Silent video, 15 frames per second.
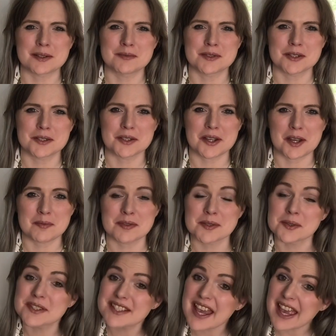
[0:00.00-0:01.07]
to
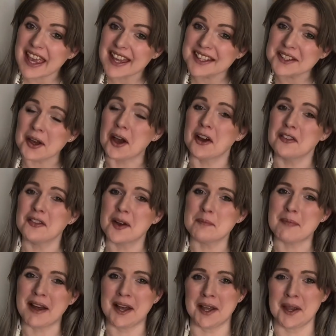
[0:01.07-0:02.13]
episode 10 of
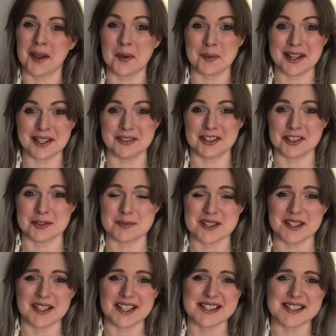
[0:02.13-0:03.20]
my weekly roundup series.